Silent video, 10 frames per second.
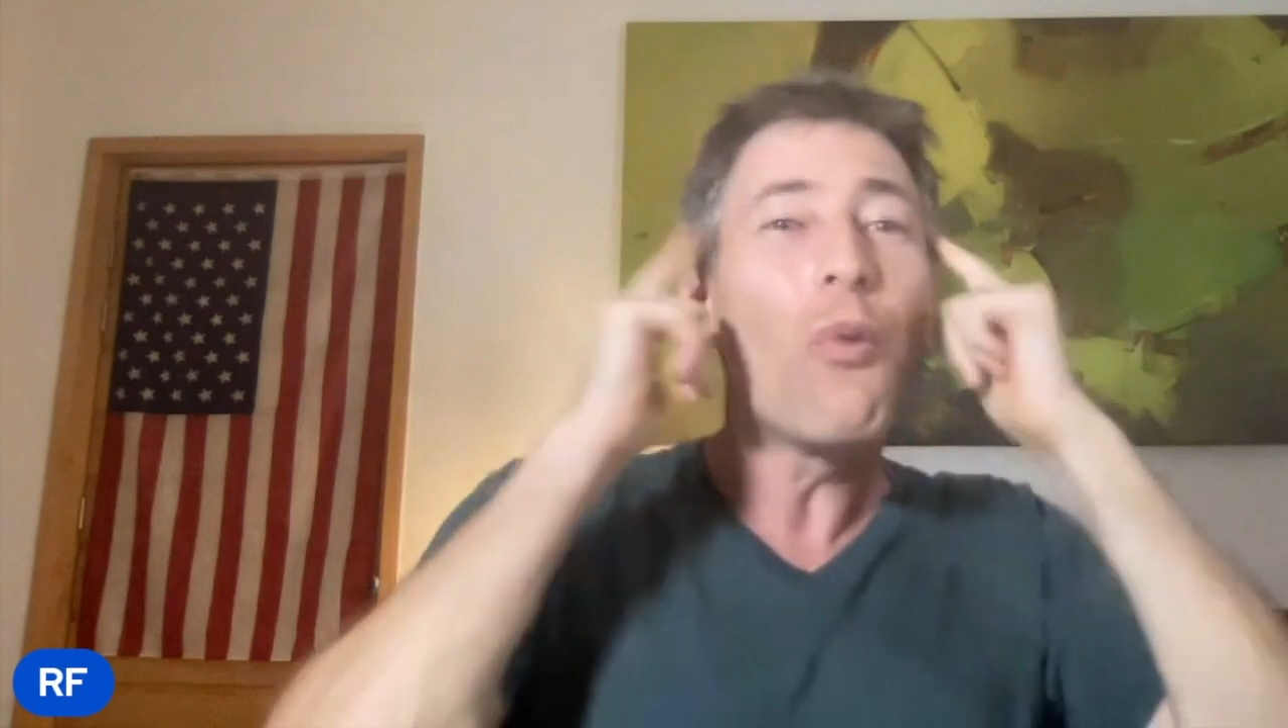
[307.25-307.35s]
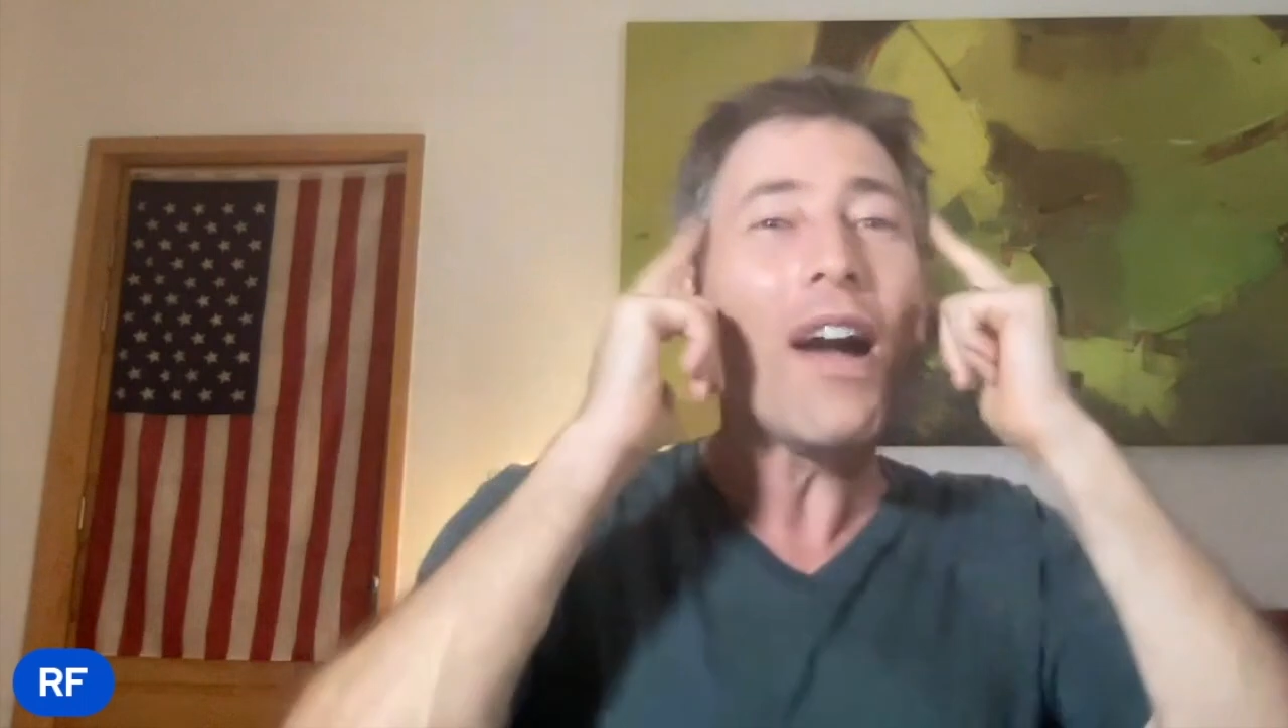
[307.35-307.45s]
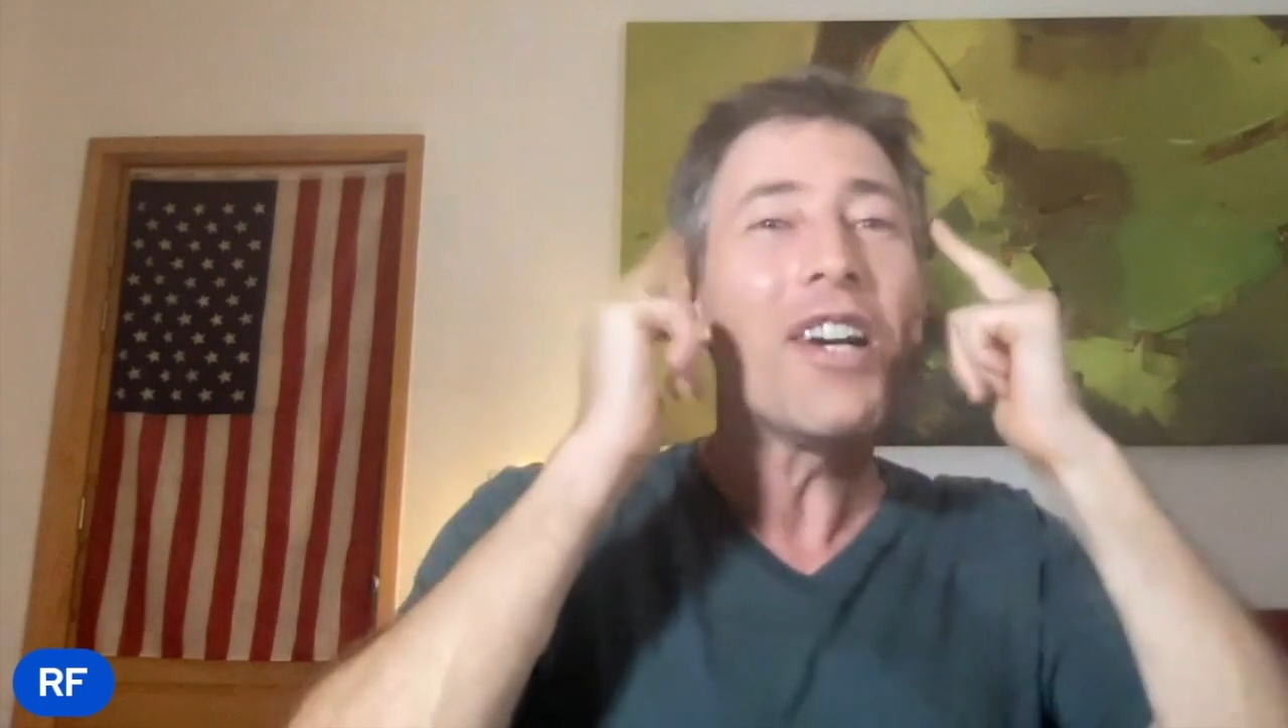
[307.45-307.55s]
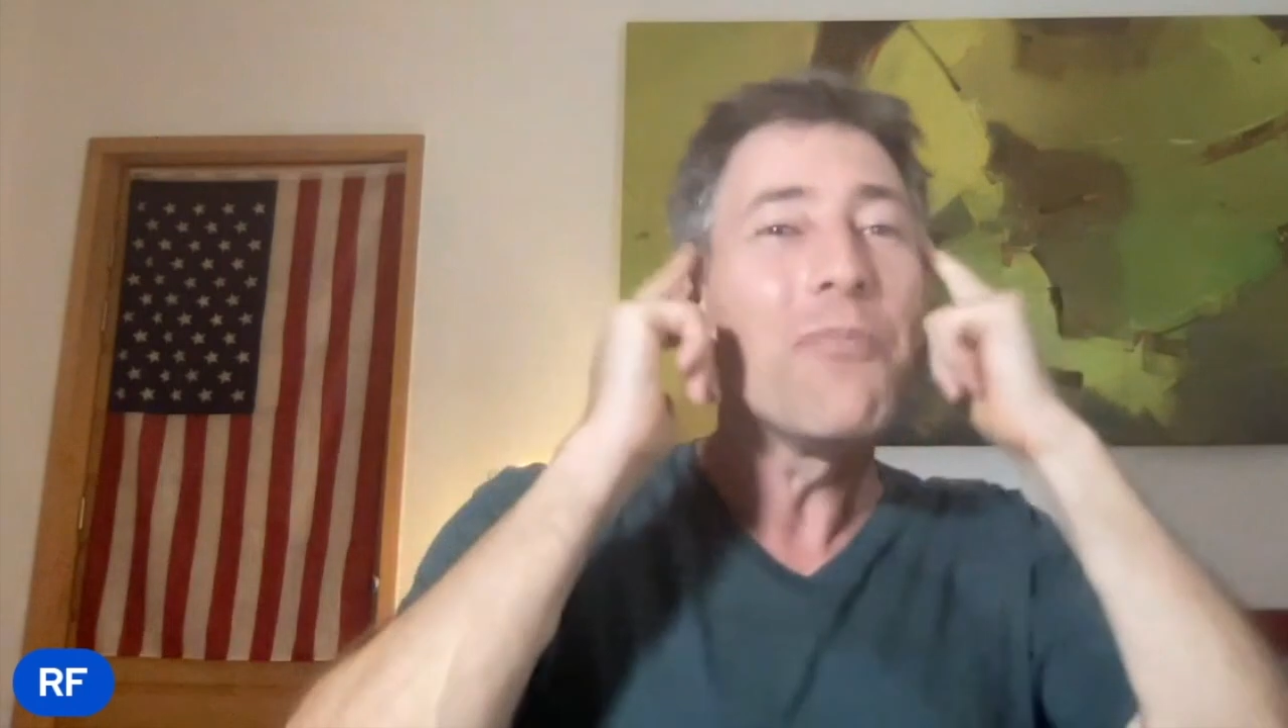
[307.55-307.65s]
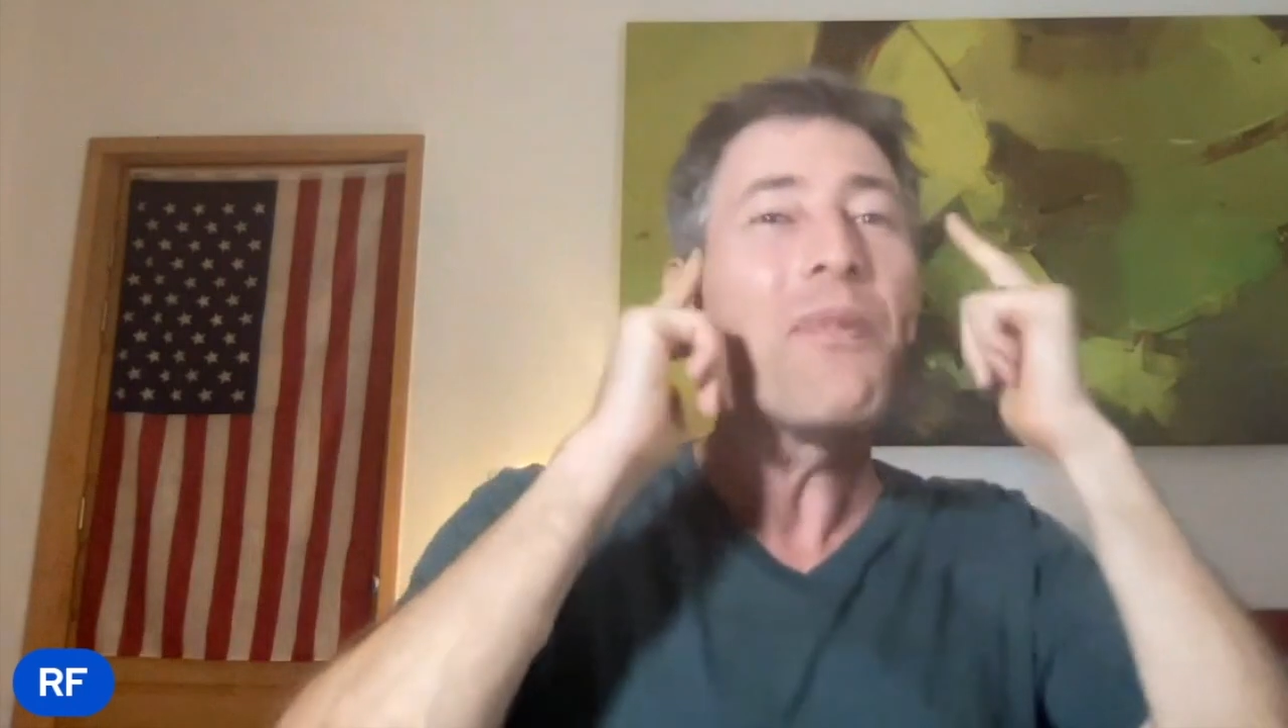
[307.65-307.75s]

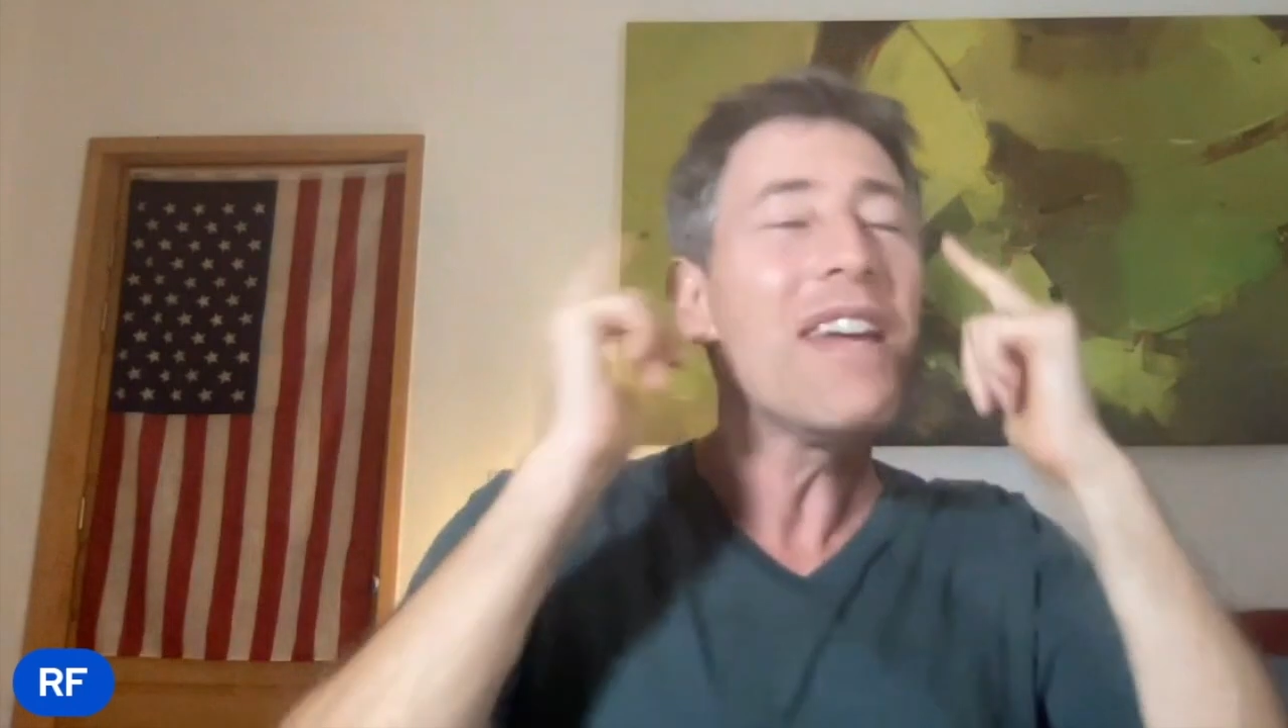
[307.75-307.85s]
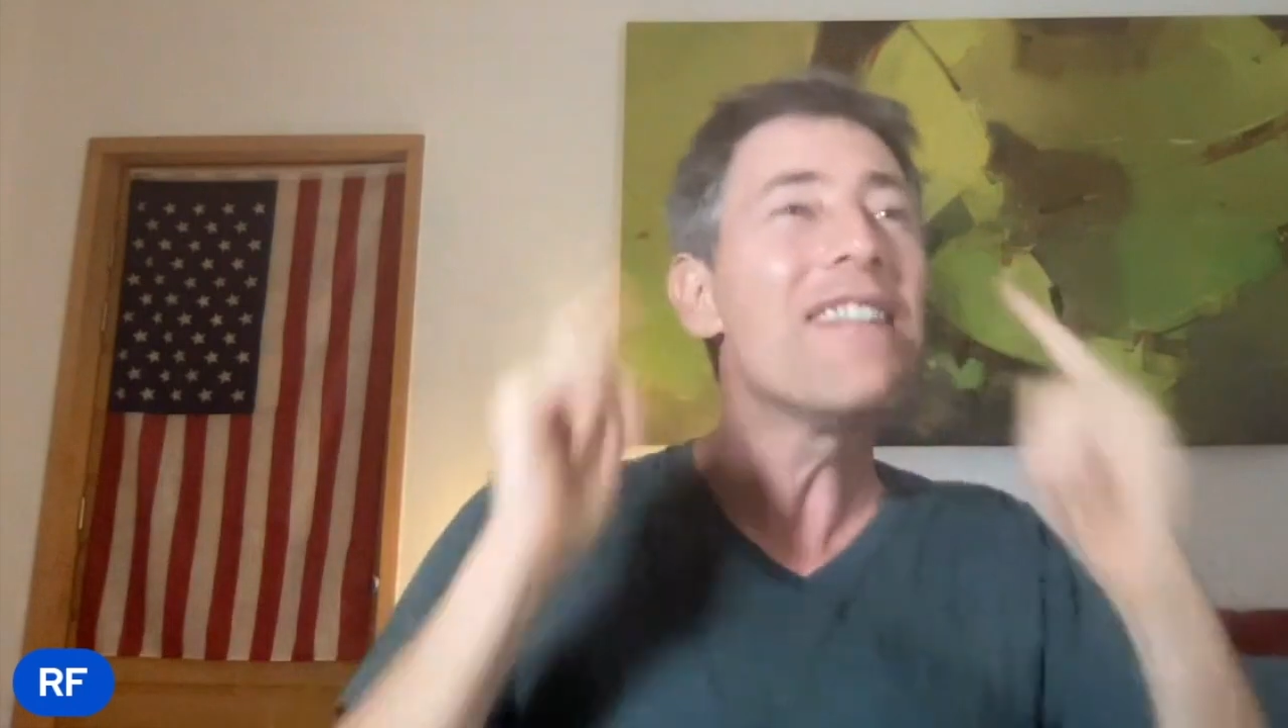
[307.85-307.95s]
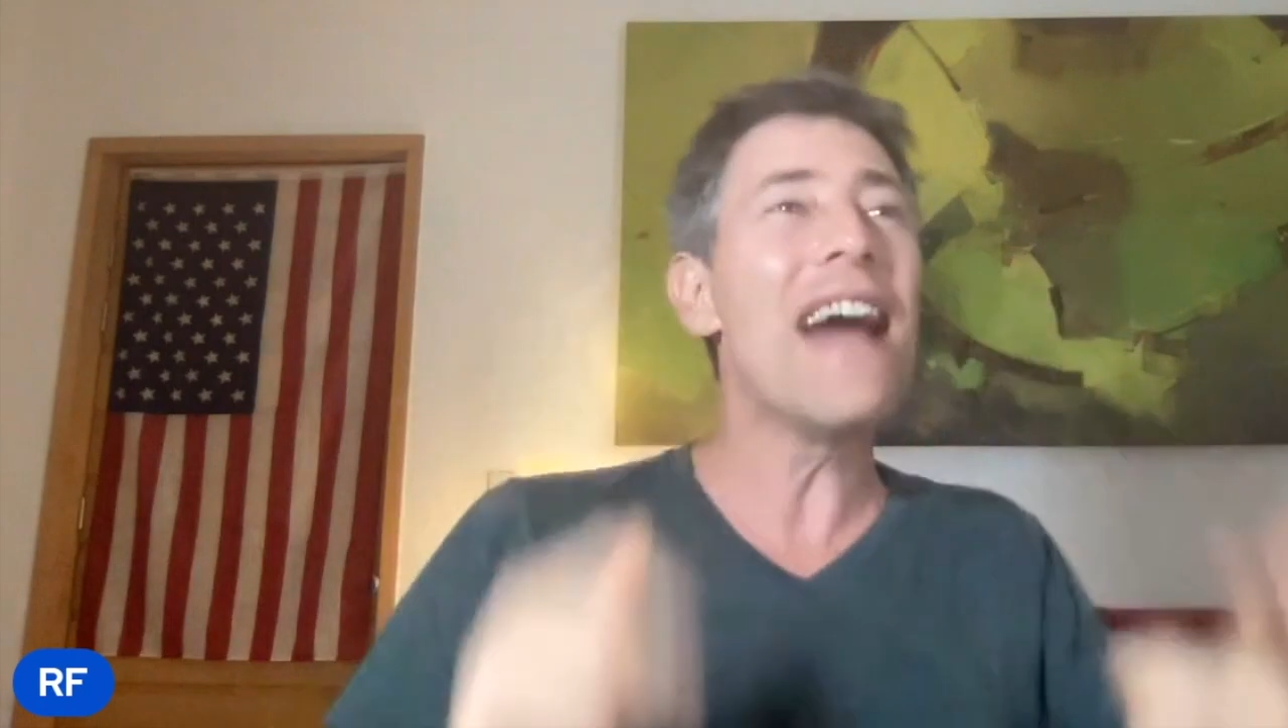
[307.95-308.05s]
What could be in